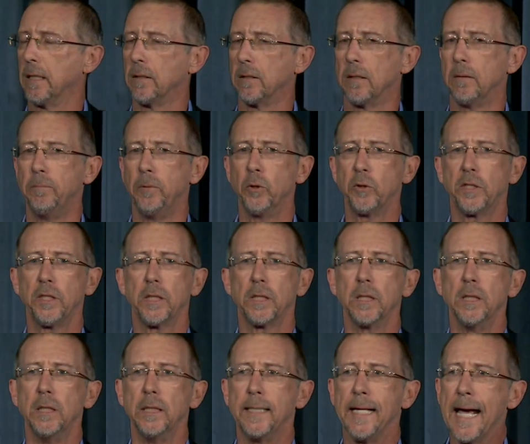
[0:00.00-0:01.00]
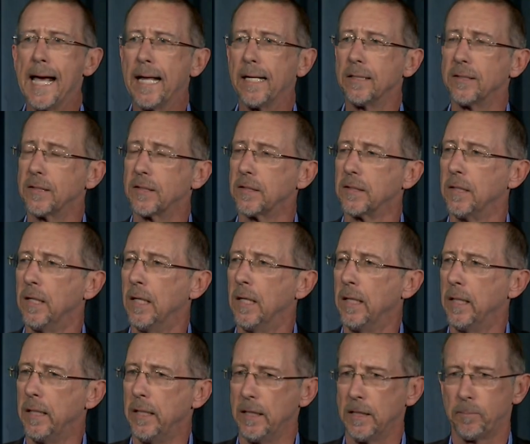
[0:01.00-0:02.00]
uh, music and dance
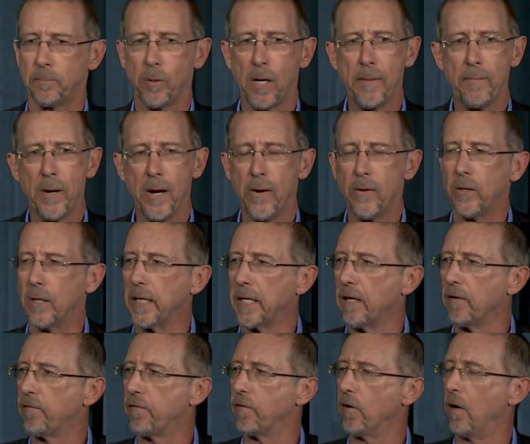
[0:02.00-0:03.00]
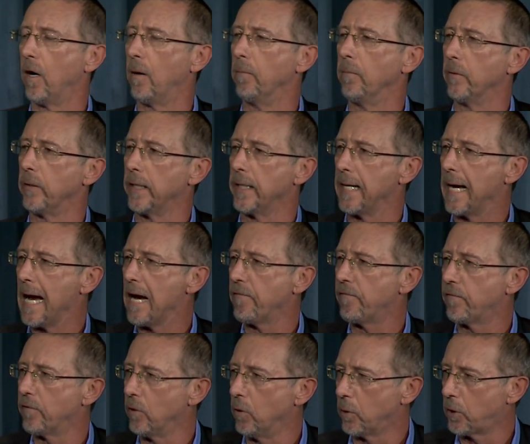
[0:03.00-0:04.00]
is primarily from the
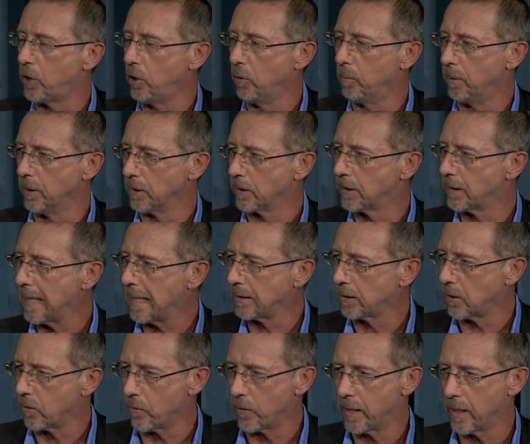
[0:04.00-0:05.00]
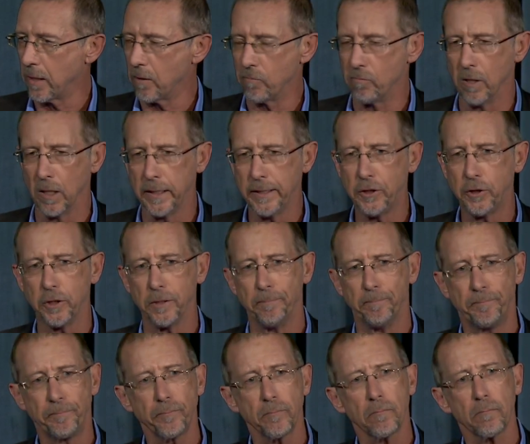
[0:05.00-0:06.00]
Afro Cuban Santeria
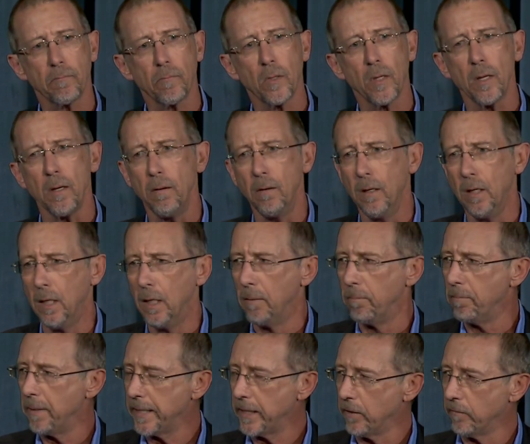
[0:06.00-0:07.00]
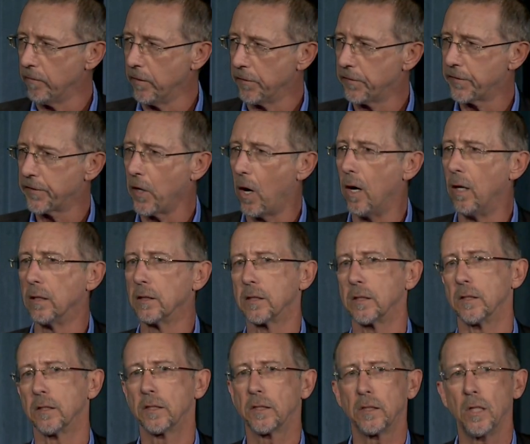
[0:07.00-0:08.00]
religion. Many of the songs
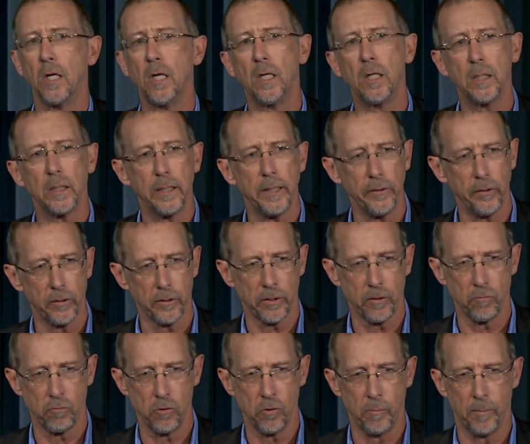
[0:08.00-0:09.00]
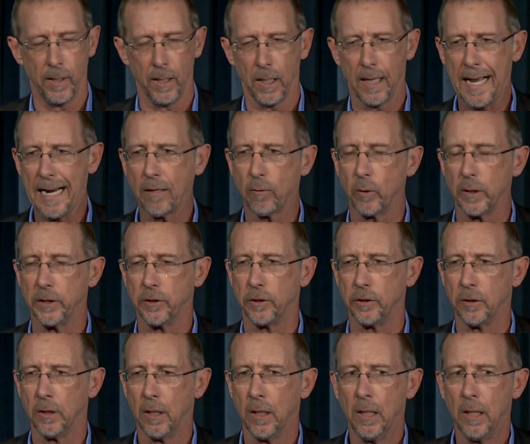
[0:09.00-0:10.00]
are sung in the Yoruba language.